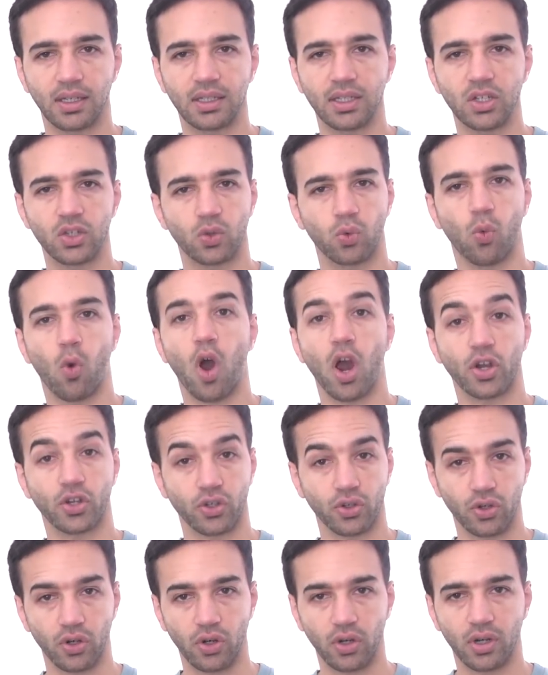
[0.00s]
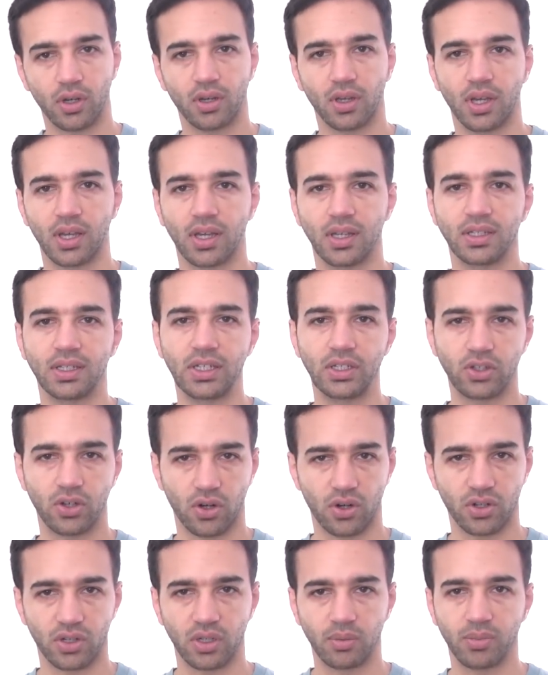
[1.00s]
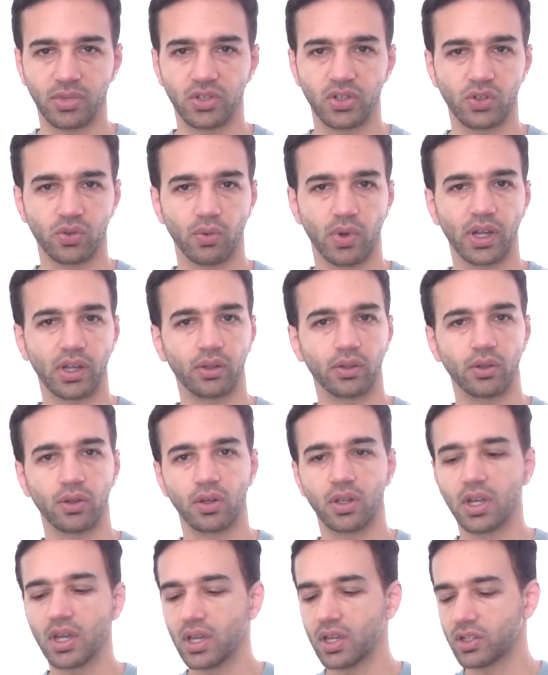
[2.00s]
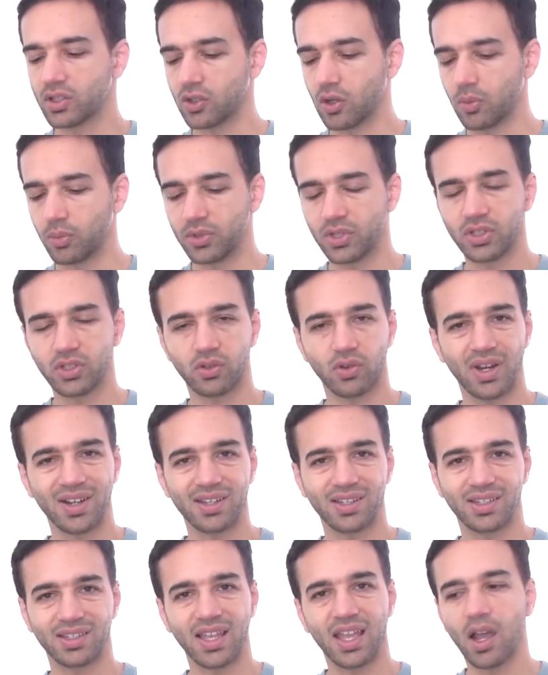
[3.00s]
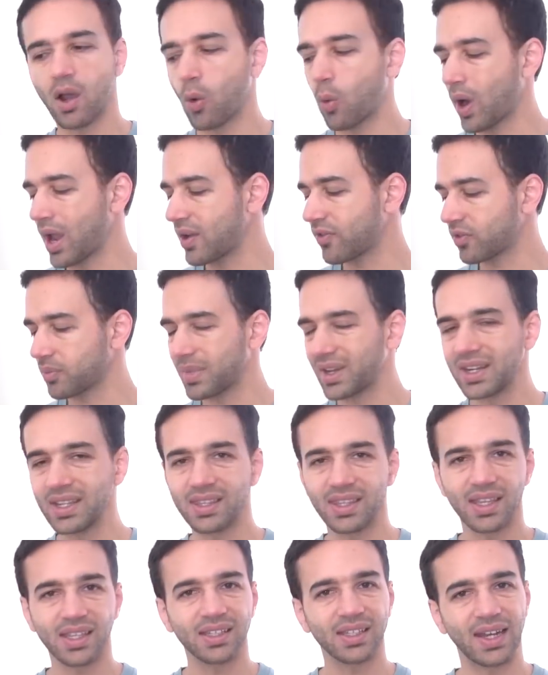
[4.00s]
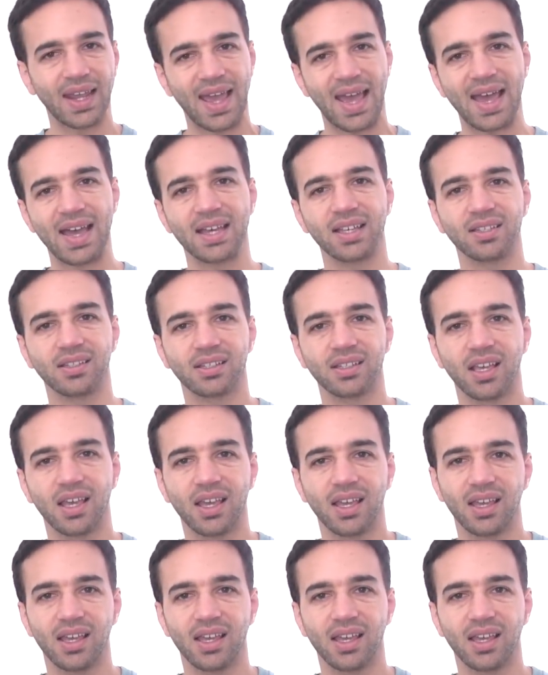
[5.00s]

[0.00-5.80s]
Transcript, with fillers: dishwasher detergent, but just regular soap. Just try to stay away from anything that has